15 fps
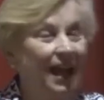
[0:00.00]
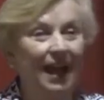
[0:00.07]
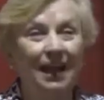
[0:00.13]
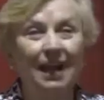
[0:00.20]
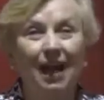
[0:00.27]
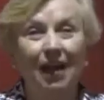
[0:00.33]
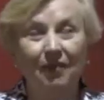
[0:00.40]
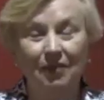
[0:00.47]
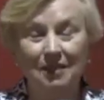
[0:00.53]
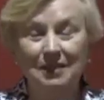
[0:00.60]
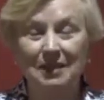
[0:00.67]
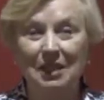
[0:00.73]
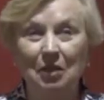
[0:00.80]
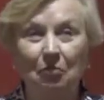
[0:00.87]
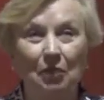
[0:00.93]
And
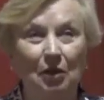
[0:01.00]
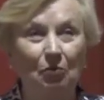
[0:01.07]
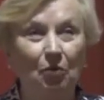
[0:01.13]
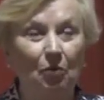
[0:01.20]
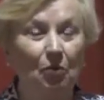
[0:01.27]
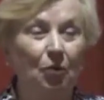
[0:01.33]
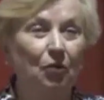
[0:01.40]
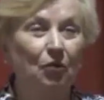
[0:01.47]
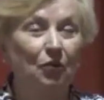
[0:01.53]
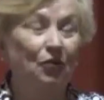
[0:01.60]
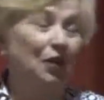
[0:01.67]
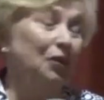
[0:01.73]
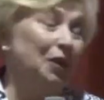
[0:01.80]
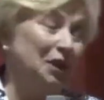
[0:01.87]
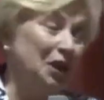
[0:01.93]
obviously we were both
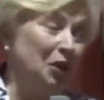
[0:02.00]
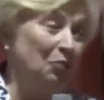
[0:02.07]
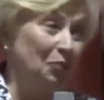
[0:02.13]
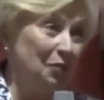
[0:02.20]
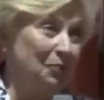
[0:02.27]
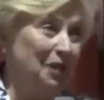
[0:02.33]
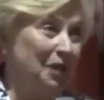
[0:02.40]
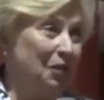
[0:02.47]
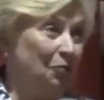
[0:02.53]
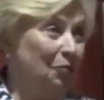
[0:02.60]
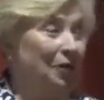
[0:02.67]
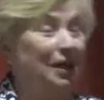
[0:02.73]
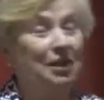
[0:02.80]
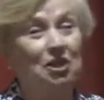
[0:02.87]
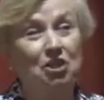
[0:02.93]
very young women
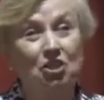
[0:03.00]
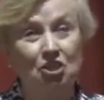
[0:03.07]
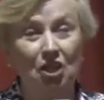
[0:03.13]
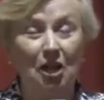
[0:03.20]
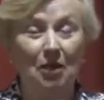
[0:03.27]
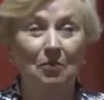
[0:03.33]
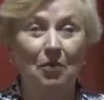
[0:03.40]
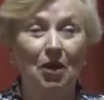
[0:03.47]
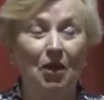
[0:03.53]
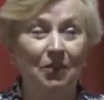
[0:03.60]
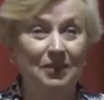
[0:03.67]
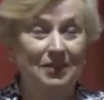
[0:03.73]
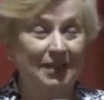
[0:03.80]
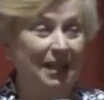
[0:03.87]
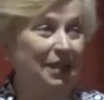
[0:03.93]
when John Paul
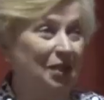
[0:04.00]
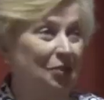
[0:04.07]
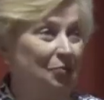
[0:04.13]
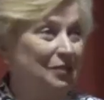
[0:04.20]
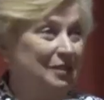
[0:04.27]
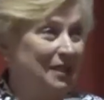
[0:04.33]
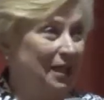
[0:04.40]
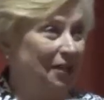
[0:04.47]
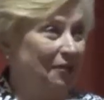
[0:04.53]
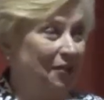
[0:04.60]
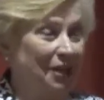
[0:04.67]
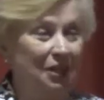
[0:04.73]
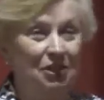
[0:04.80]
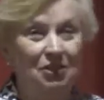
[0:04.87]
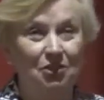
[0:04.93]
II was
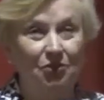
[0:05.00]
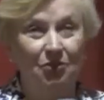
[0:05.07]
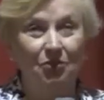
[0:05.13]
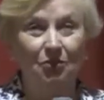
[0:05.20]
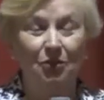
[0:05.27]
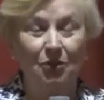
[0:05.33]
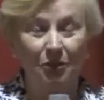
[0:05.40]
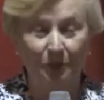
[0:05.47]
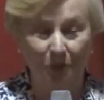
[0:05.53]
elevated to the